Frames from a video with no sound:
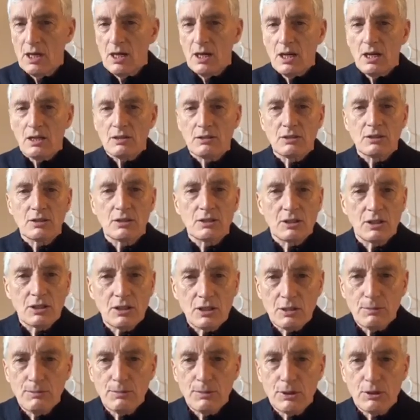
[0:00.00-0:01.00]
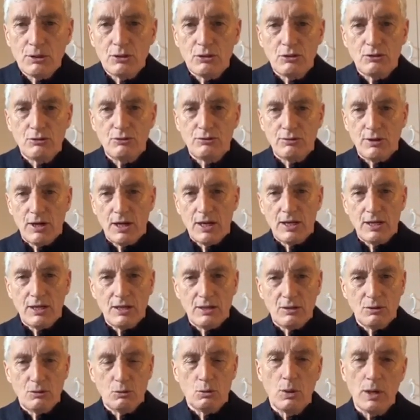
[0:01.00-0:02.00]
are determined to
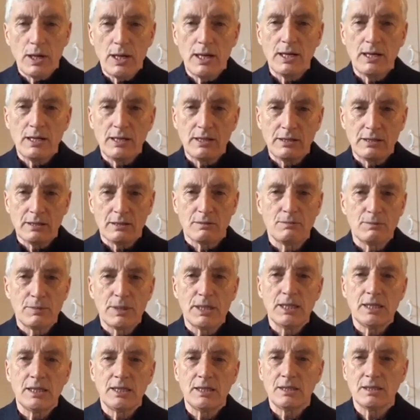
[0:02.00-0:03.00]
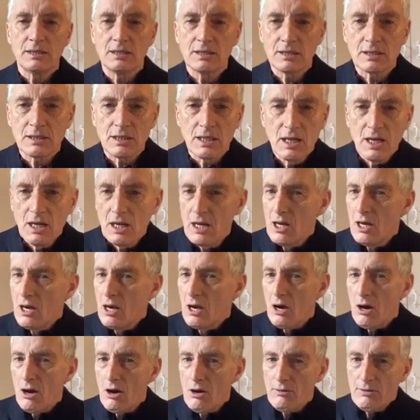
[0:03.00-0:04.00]
find ways and means
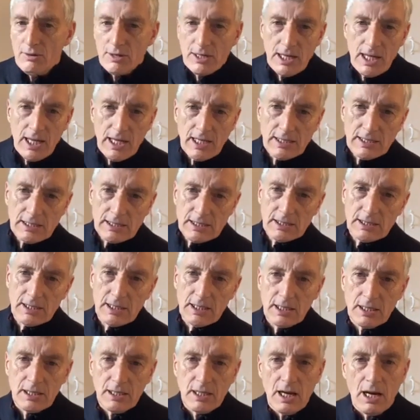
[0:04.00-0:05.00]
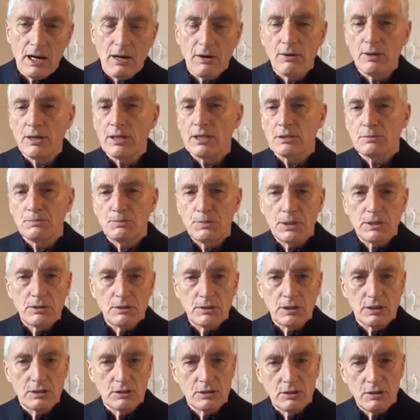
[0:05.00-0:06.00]
of enhancing our
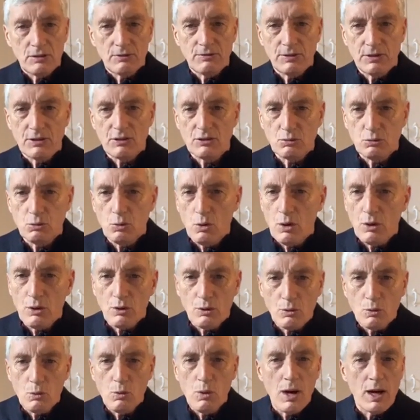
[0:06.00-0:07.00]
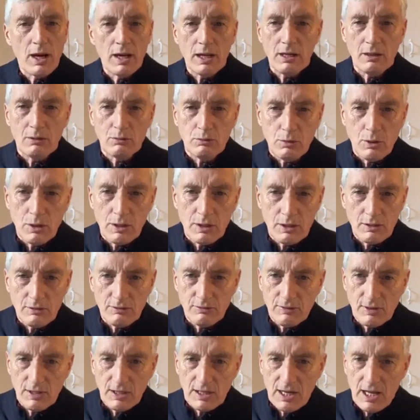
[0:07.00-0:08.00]
experience of this one wild,
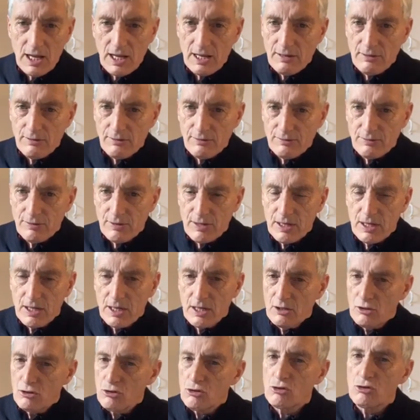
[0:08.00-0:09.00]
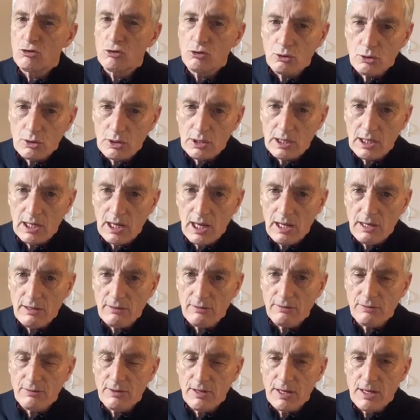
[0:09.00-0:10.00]
wonderful life, short
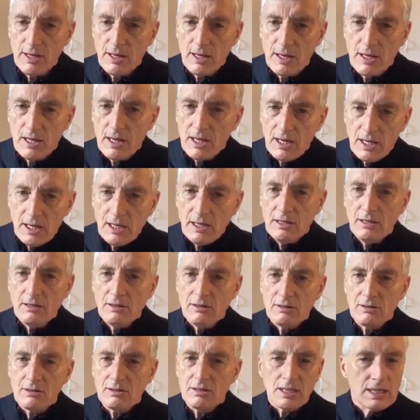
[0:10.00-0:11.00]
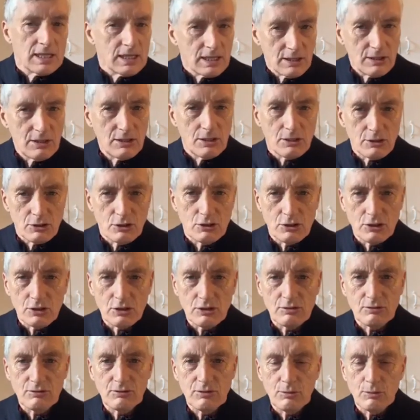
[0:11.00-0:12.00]
life, hints and
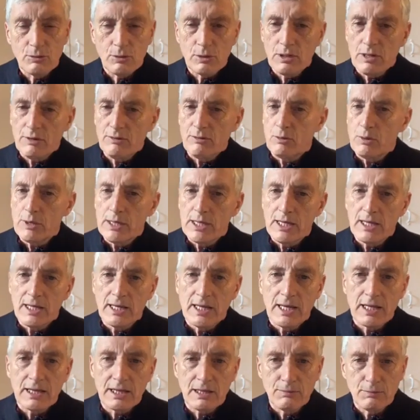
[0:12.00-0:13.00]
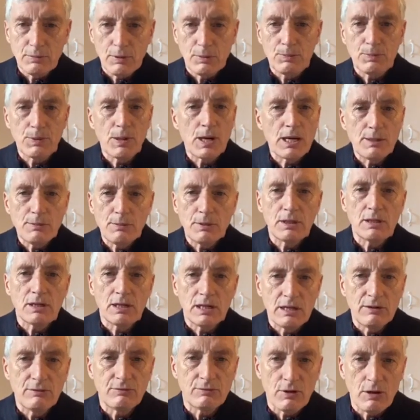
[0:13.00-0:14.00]
nudges from wherever we can get them, but
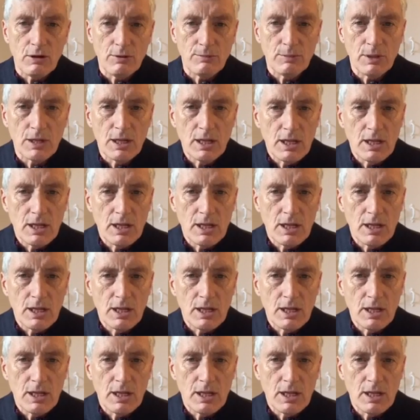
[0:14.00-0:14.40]
primarily from